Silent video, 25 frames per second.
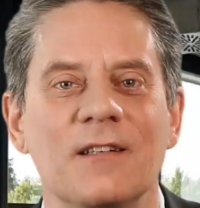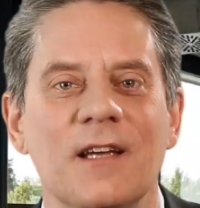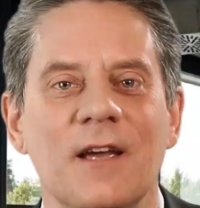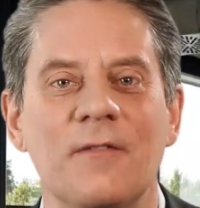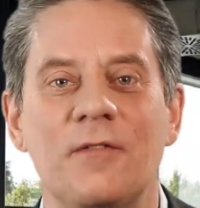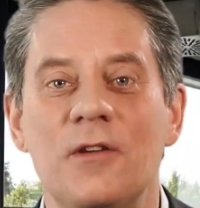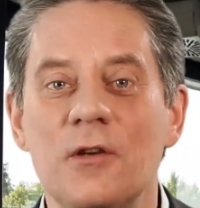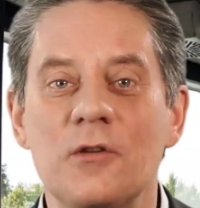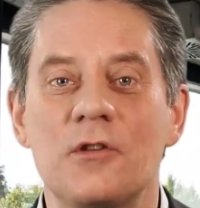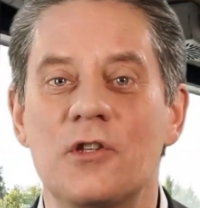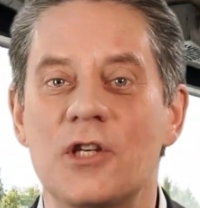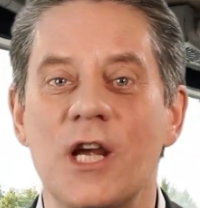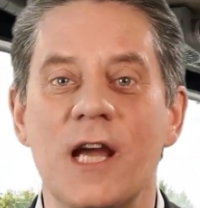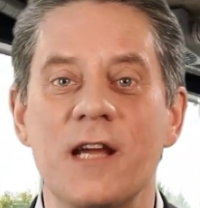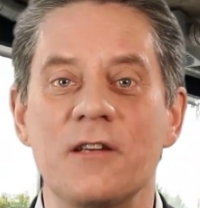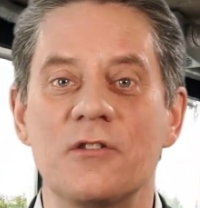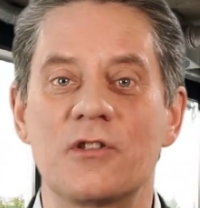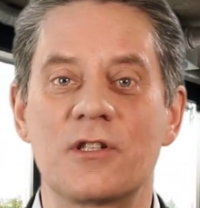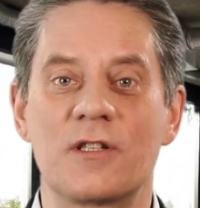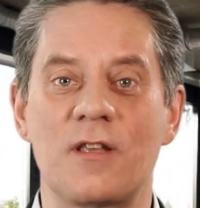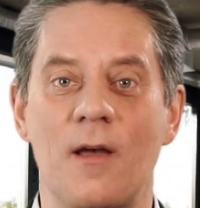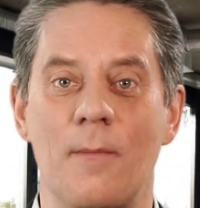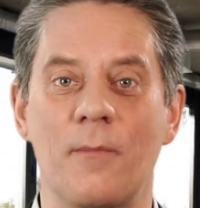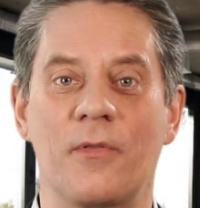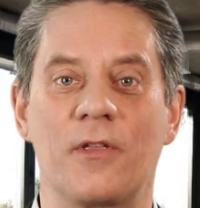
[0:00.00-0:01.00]
If you
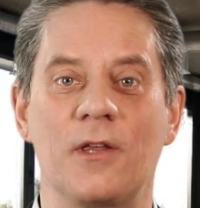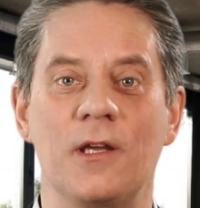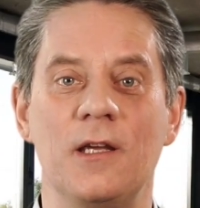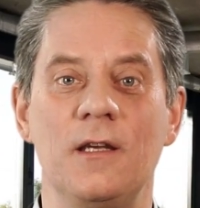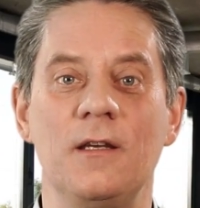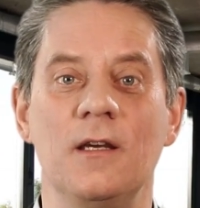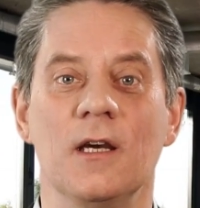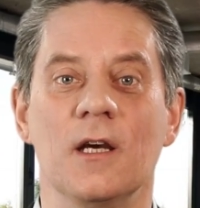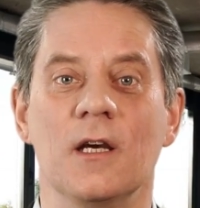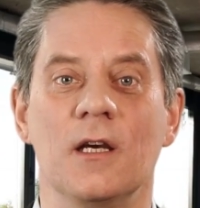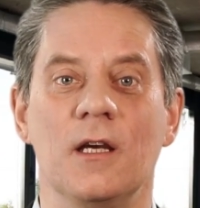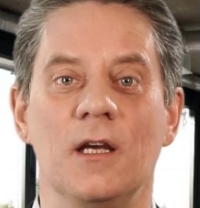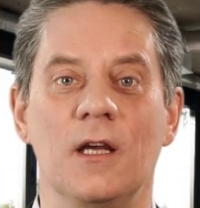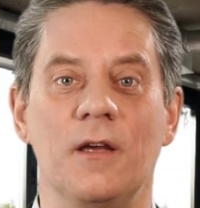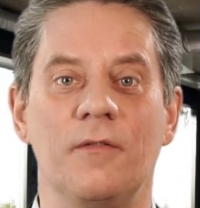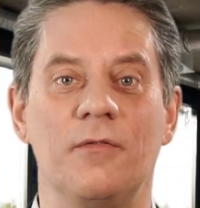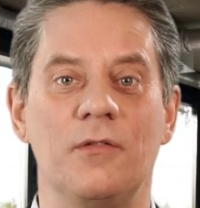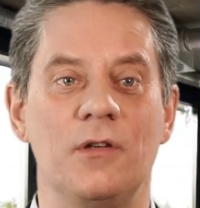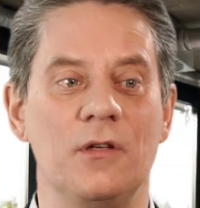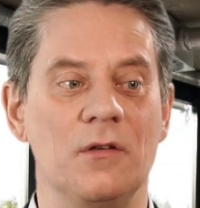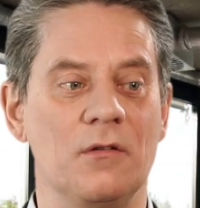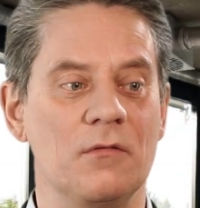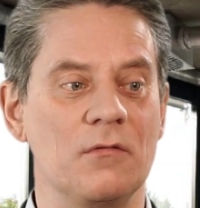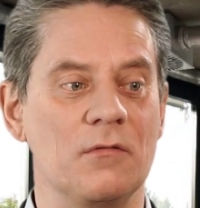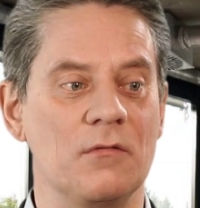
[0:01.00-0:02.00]
change something,
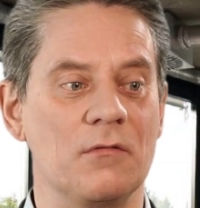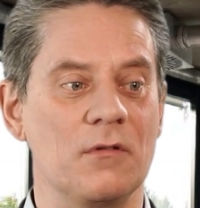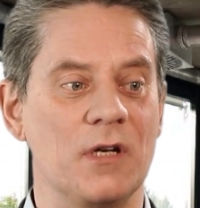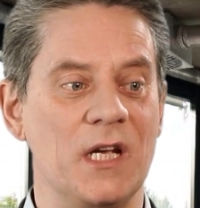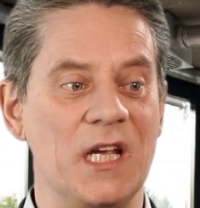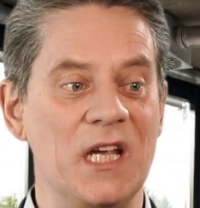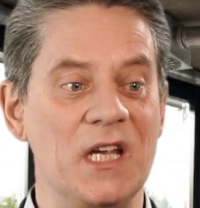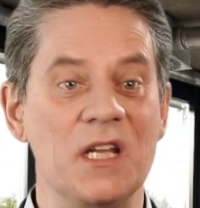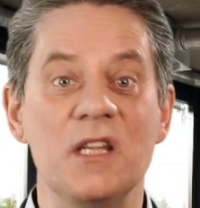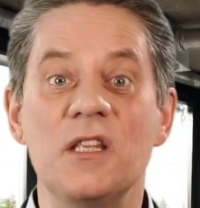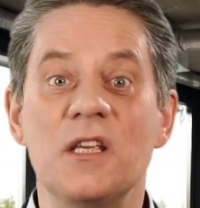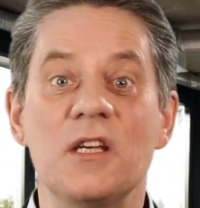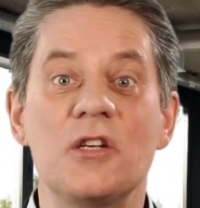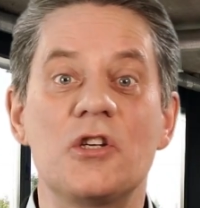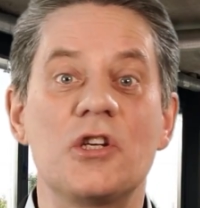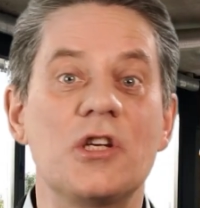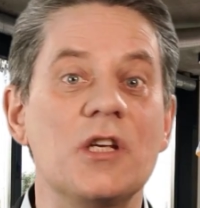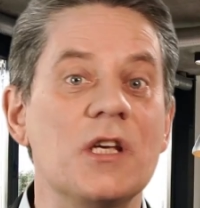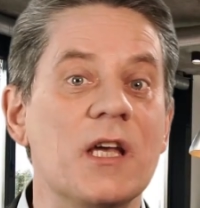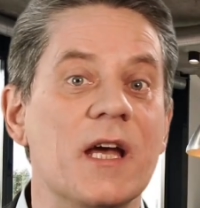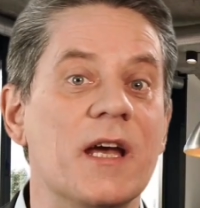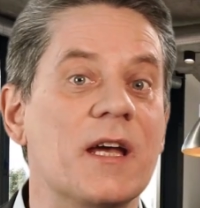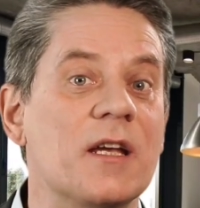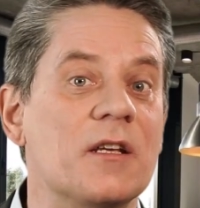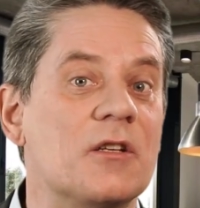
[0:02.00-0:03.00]
if you
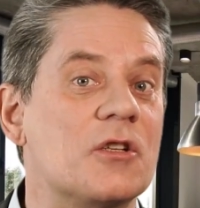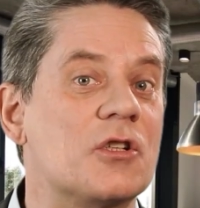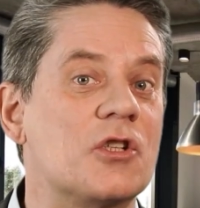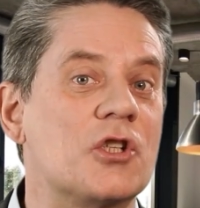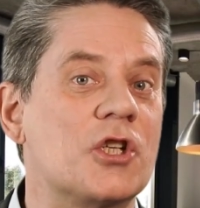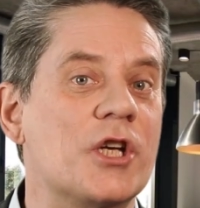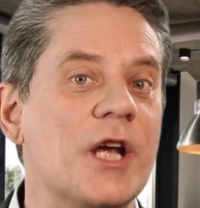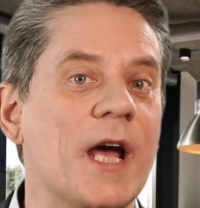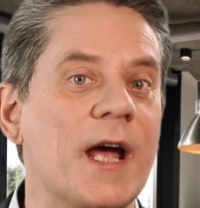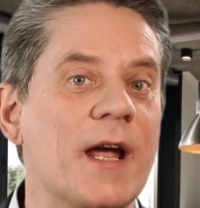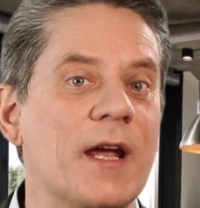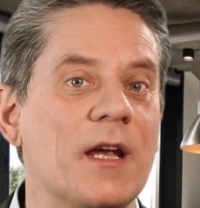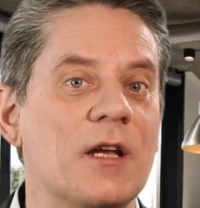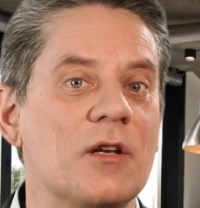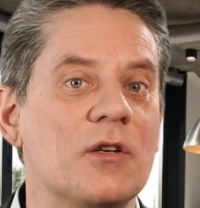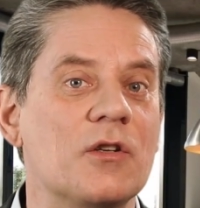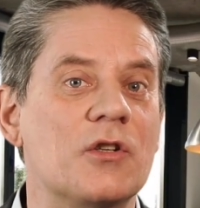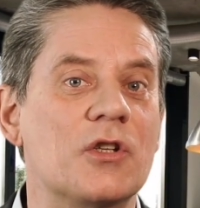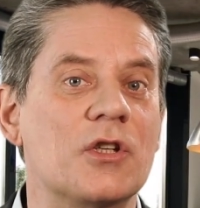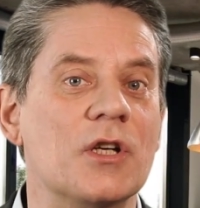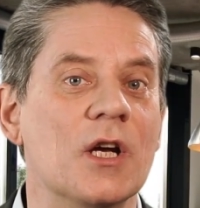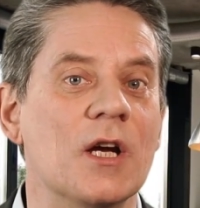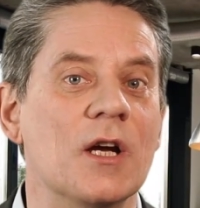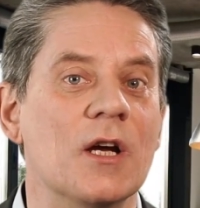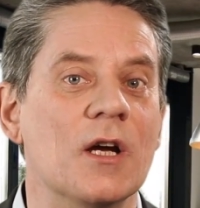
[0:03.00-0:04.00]
initiate
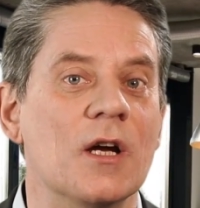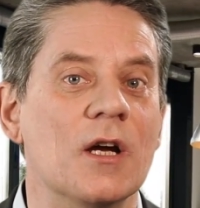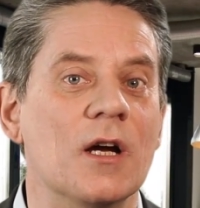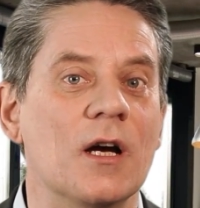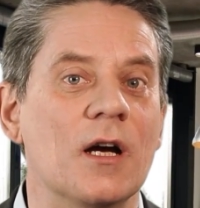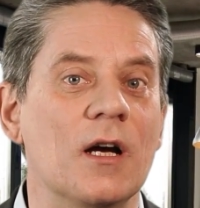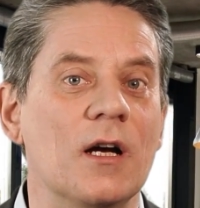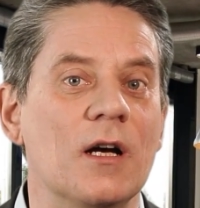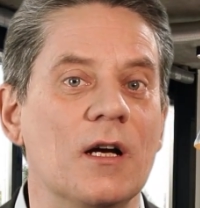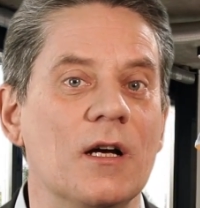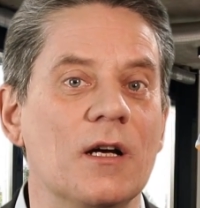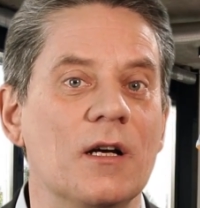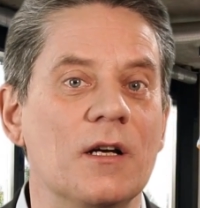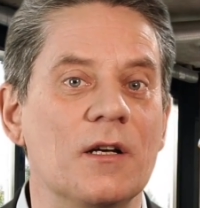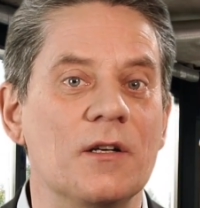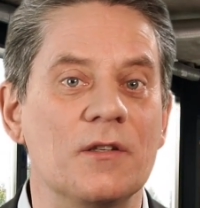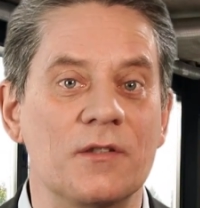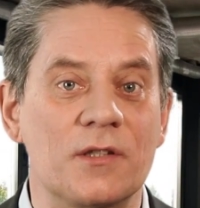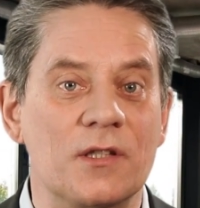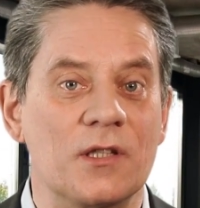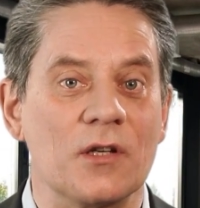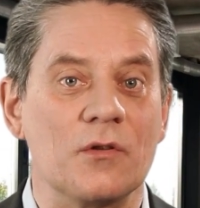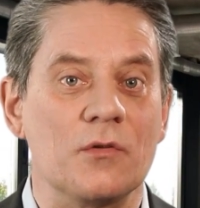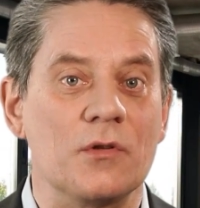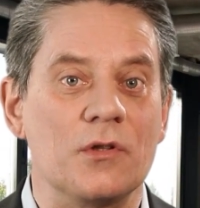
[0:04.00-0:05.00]
change,
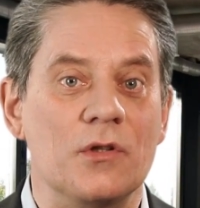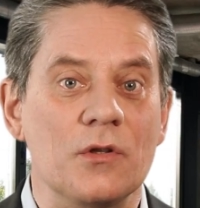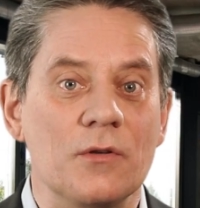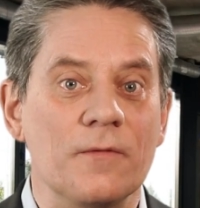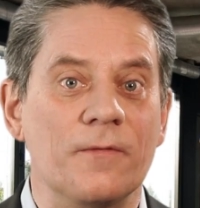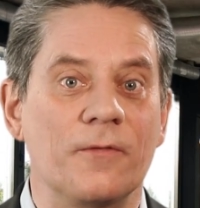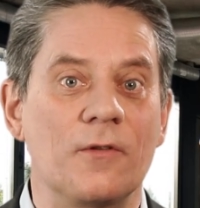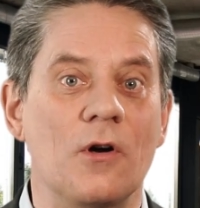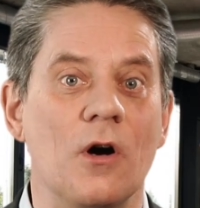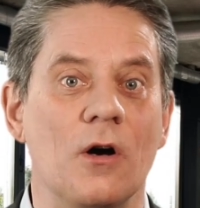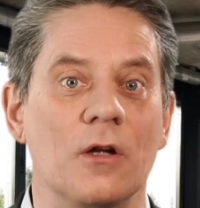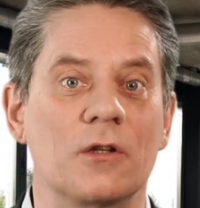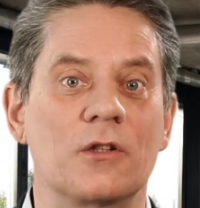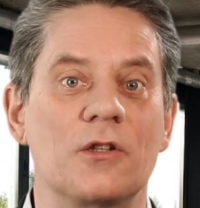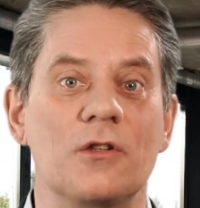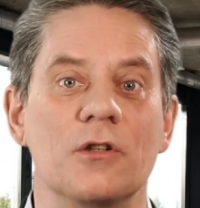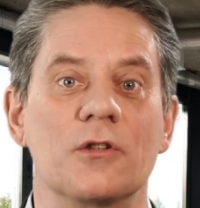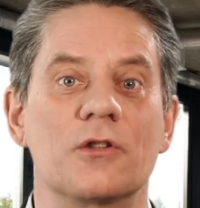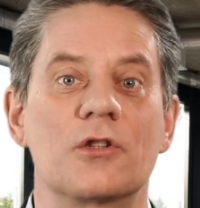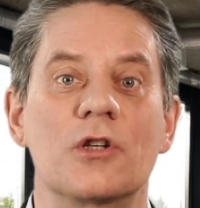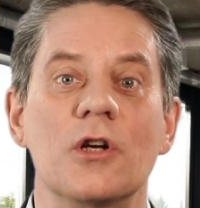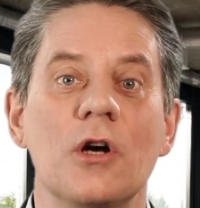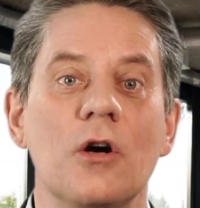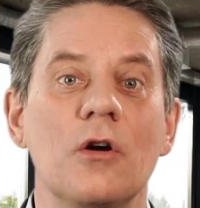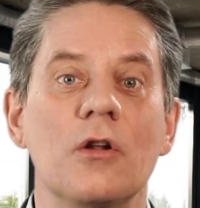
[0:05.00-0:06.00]
so you've got
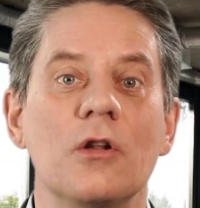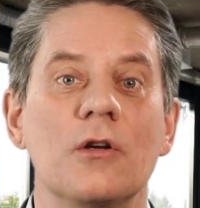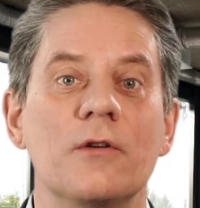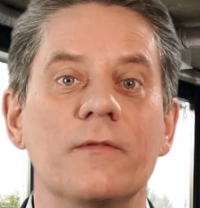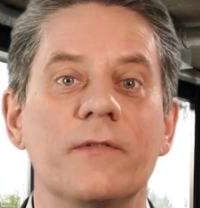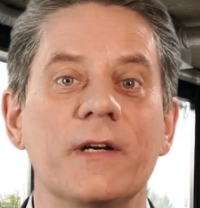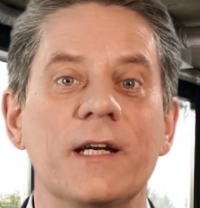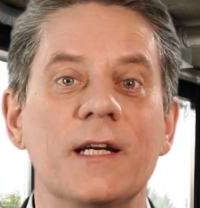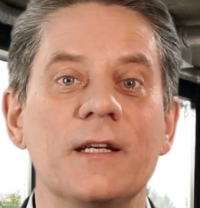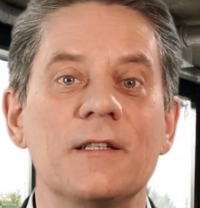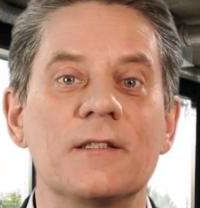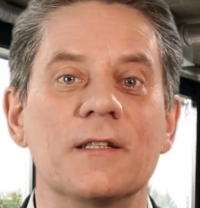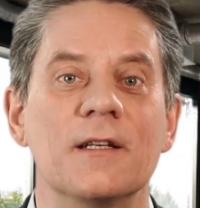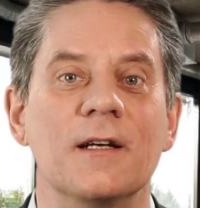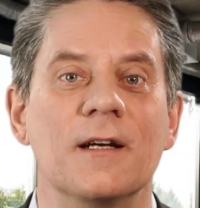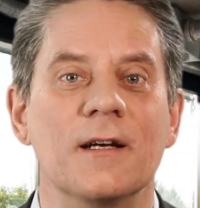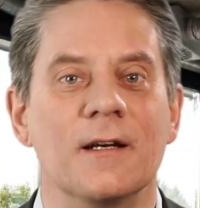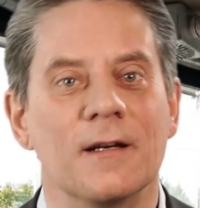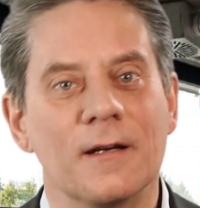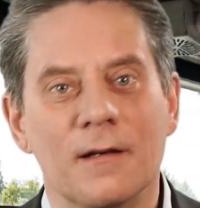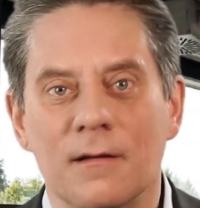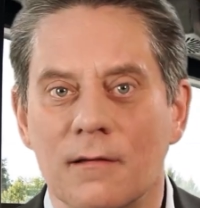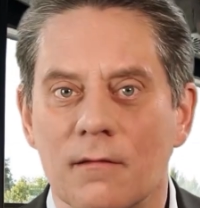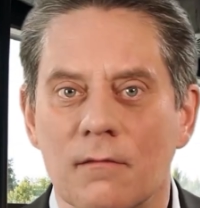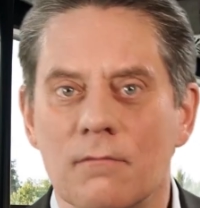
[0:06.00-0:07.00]
control of it,
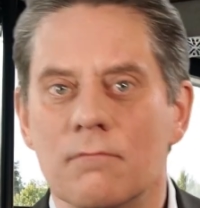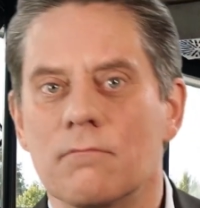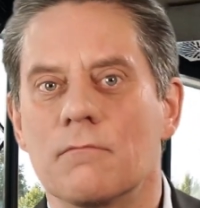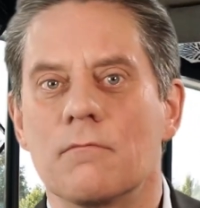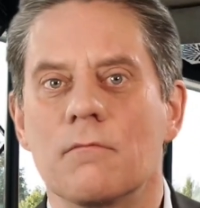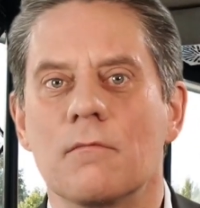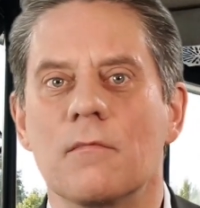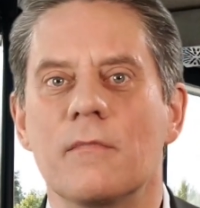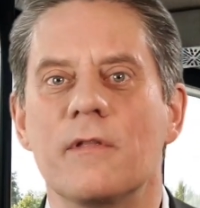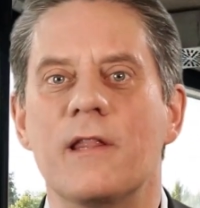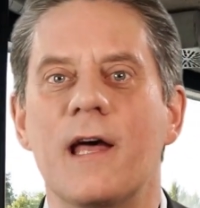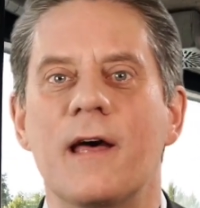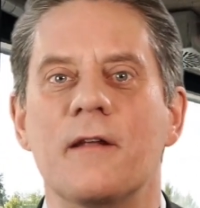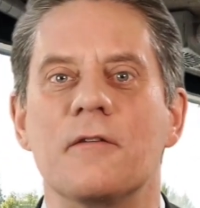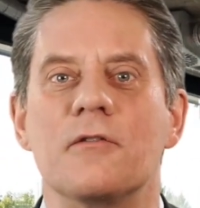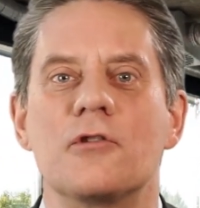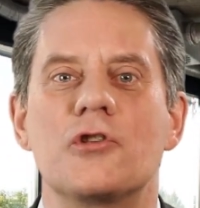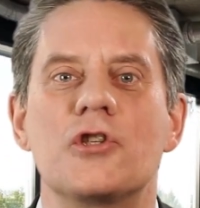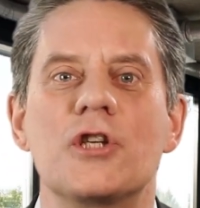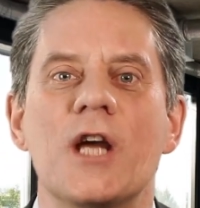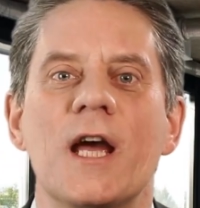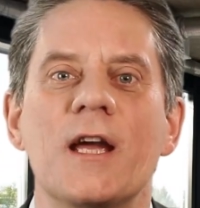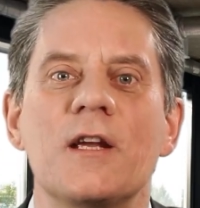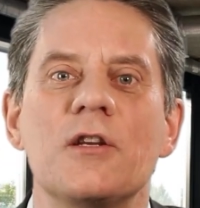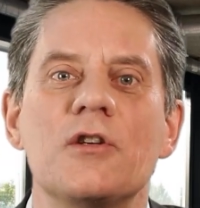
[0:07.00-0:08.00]
then
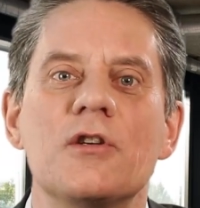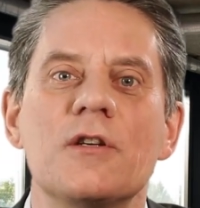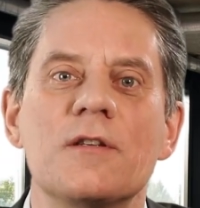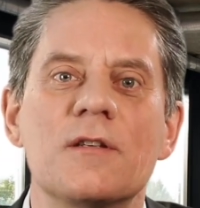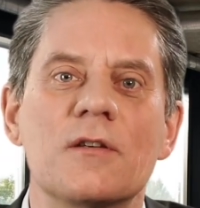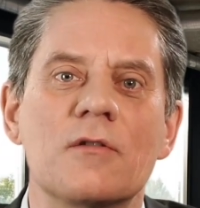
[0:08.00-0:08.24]
change is